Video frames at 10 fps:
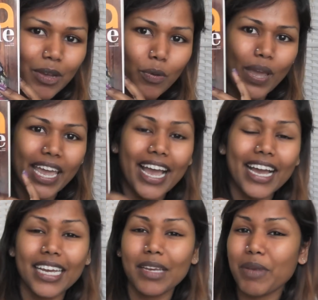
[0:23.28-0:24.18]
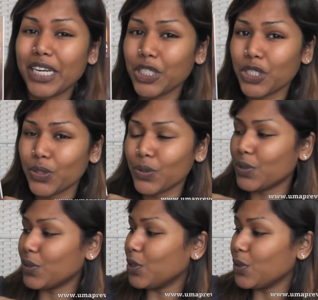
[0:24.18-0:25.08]
where I managed
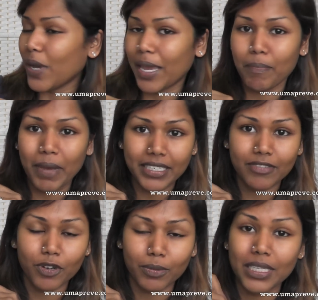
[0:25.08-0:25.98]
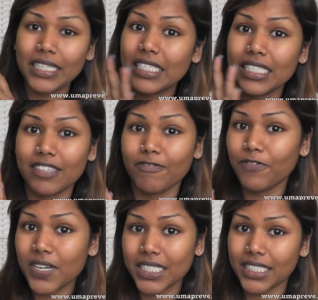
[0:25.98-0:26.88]
to do a pattern from it. This is the
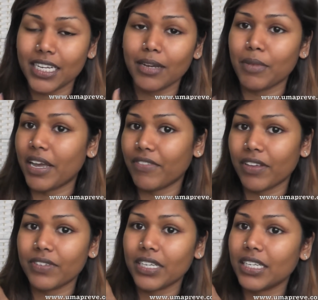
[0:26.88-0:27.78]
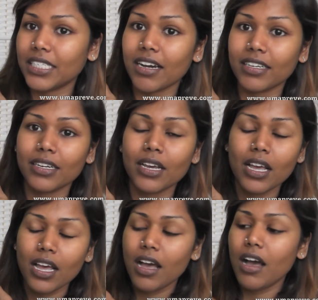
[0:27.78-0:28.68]
first time I've ever done
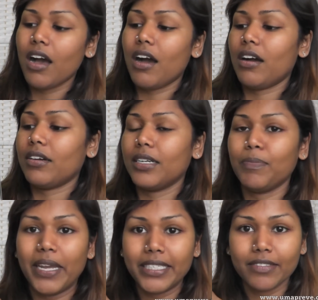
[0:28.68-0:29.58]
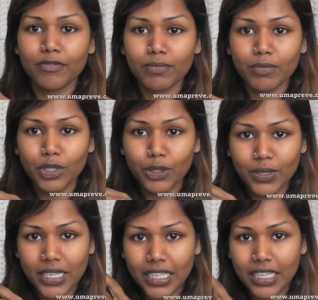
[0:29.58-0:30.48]
uh, a pattern
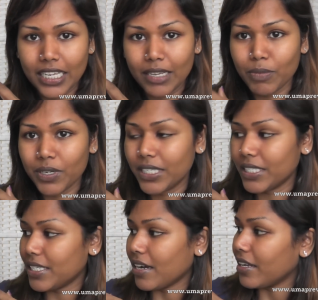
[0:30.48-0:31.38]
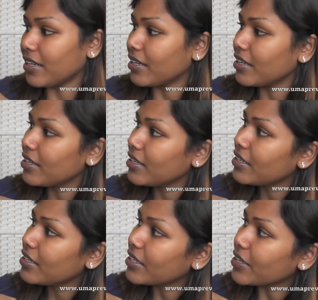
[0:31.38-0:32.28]
using the Burda Style,
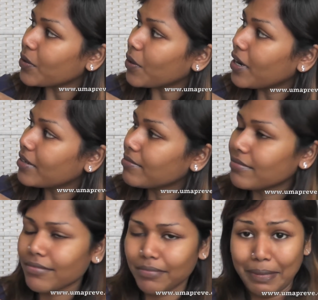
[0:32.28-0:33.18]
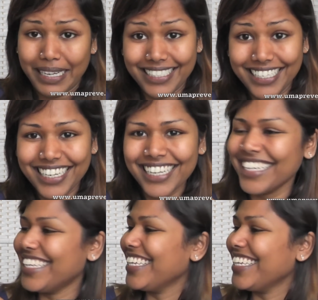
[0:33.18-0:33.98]
you know, magazine.